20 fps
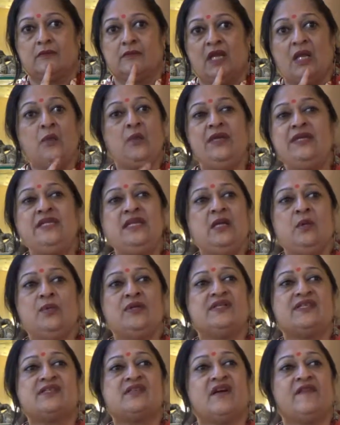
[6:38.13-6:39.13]
And we deal with
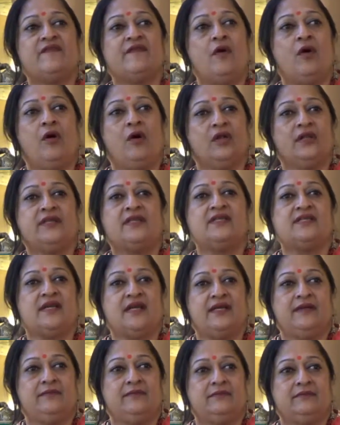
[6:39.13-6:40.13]
stuff all the
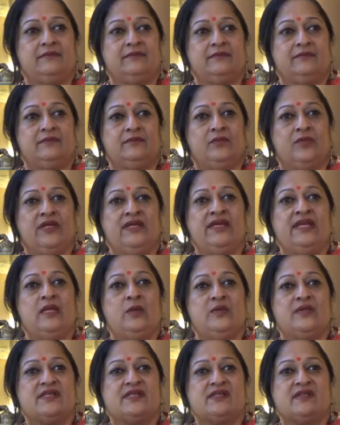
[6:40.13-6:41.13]
time. We deal
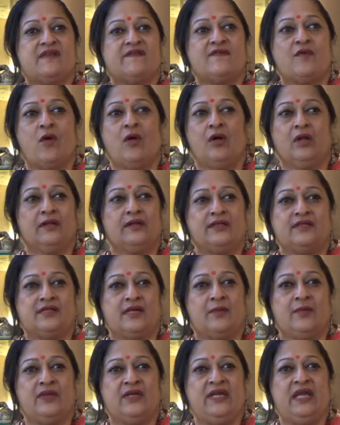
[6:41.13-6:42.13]
with stuff all the
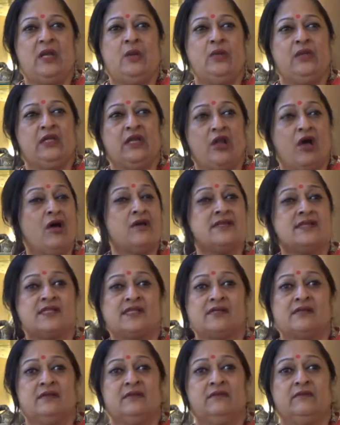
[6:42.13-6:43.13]
time. We deal with
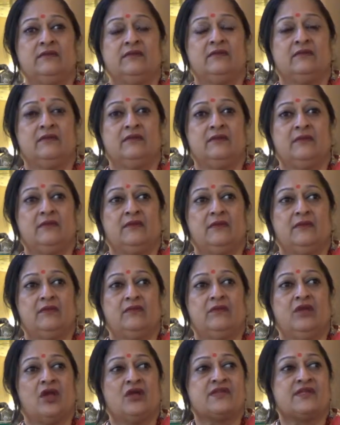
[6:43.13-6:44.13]
loss
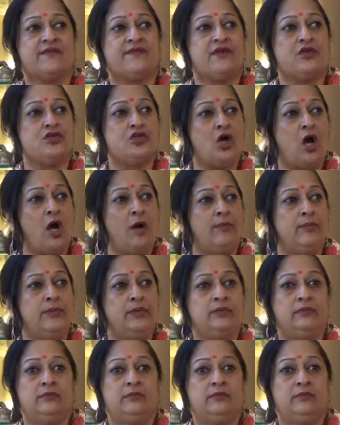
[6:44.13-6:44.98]
of a job,